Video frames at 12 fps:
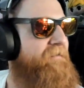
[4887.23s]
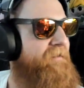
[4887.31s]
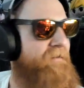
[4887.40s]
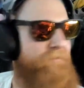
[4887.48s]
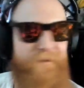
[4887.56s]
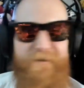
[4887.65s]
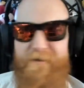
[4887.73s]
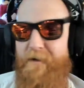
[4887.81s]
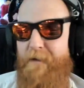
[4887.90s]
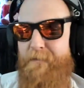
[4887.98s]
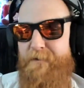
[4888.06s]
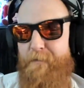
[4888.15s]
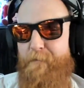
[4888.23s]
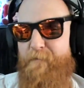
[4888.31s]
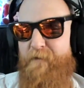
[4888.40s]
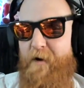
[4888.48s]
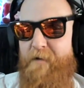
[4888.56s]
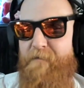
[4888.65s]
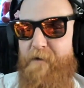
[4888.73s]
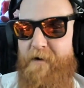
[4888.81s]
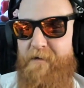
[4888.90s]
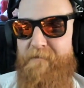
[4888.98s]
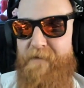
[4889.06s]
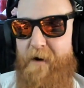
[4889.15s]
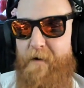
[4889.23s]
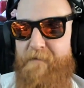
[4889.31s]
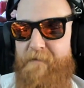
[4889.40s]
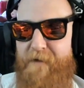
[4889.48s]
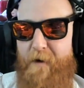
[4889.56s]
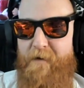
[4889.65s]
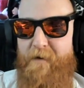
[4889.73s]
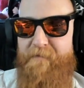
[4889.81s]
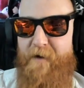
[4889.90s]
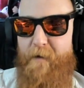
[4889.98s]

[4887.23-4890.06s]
it's still I'm still very very very very very